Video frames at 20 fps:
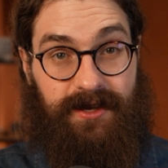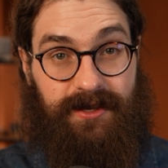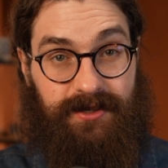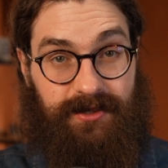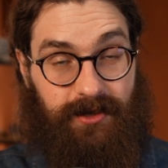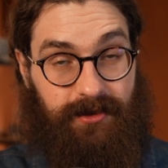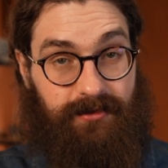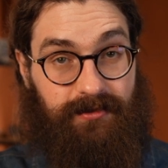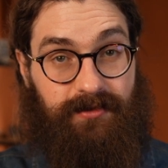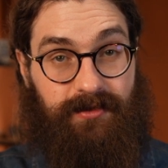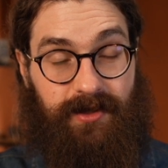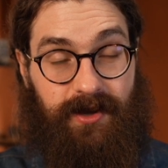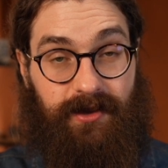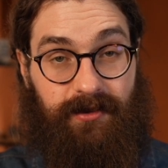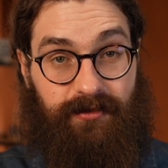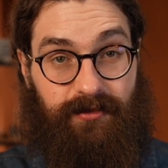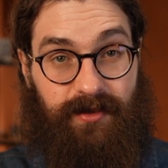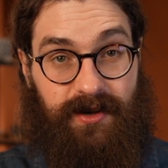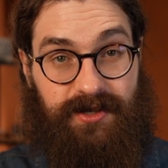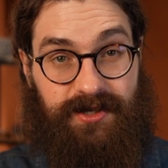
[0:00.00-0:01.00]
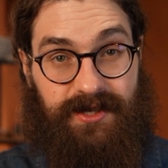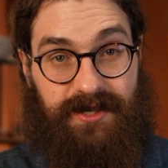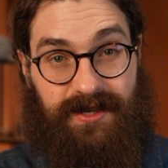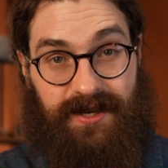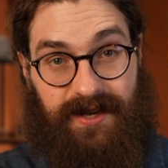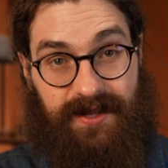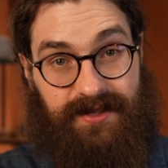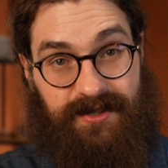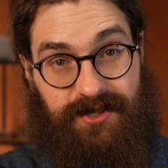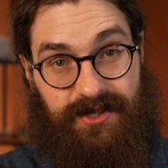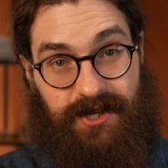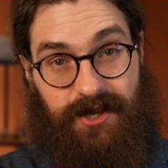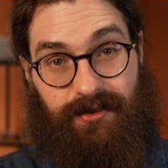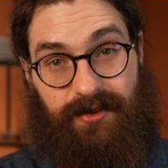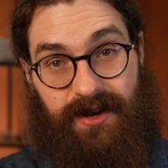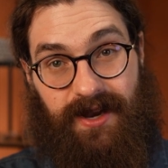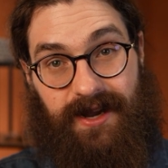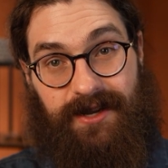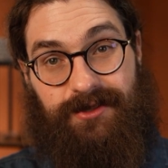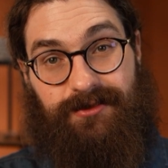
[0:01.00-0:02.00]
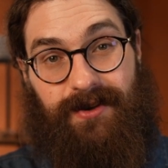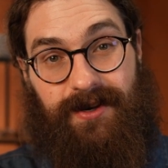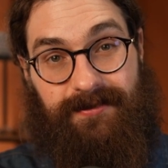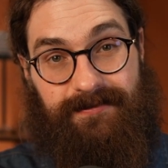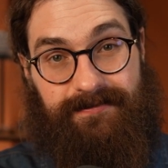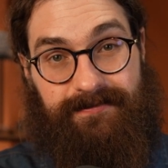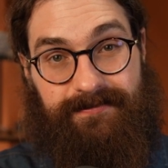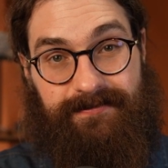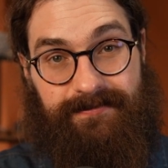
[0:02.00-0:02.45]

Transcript: So thank you for watching and see you in the next one.